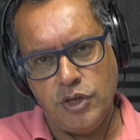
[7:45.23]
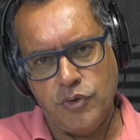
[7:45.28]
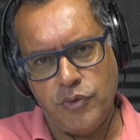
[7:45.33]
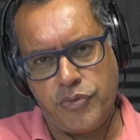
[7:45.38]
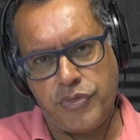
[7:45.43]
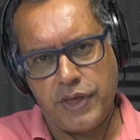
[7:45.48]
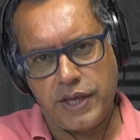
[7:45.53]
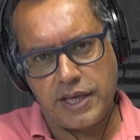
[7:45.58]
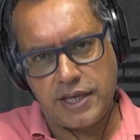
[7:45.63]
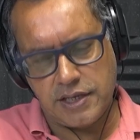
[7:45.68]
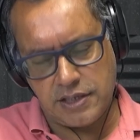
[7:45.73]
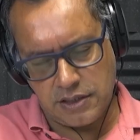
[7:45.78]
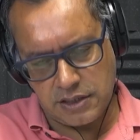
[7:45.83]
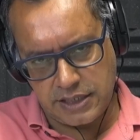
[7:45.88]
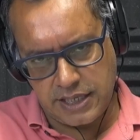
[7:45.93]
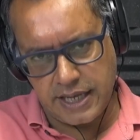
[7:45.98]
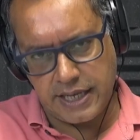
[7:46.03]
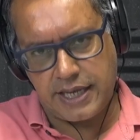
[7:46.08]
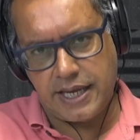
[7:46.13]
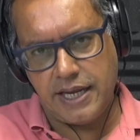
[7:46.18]
think it'll
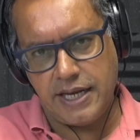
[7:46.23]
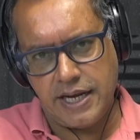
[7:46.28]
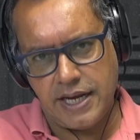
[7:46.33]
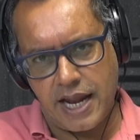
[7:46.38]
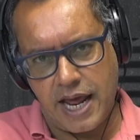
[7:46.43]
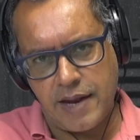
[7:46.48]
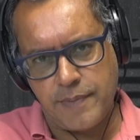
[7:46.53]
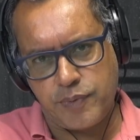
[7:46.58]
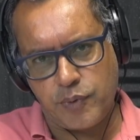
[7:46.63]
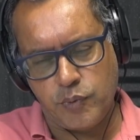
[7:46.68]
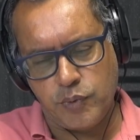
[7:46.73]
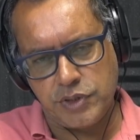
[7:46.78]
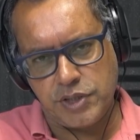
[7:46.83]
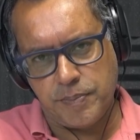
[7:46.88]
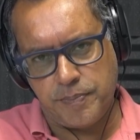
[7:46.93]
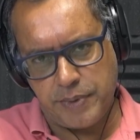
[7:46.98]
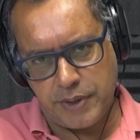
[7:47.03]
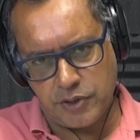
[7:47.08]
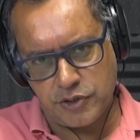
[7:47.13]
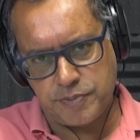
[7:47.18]
kick in April? Would the
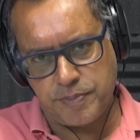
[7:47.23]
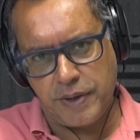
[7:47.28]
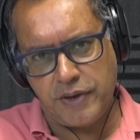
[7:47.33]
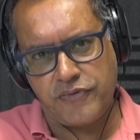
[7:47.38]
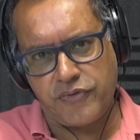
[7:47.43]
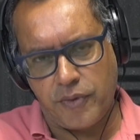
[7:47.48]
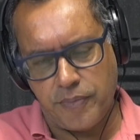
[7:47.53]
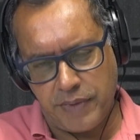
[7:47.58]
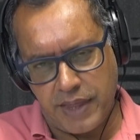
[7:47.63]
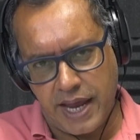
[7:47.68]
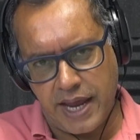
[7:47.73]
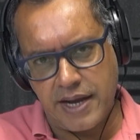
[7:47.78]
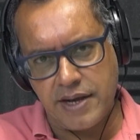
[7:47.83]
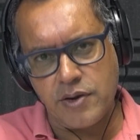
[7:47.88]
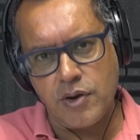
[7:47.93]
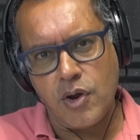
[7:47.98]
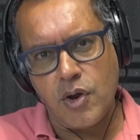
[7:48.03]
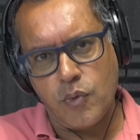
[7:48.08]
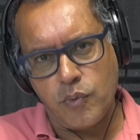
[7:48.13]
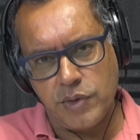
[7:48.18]
bills be from
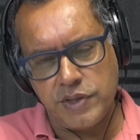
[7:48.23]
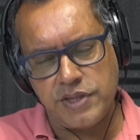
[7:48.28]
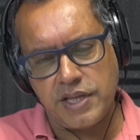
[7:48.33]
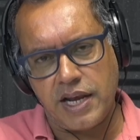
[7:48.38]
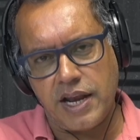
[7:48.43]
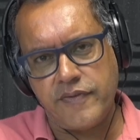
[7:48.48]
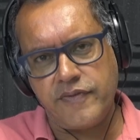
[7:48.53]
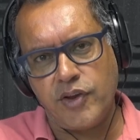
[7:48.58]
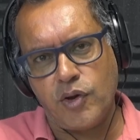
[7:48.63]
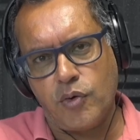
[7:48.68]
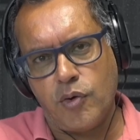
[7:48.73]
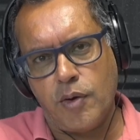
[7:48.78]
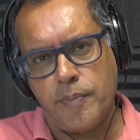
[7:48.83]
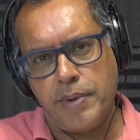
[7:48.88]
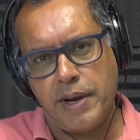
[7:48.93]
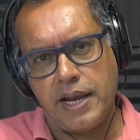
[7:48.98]
then with the levy or a bit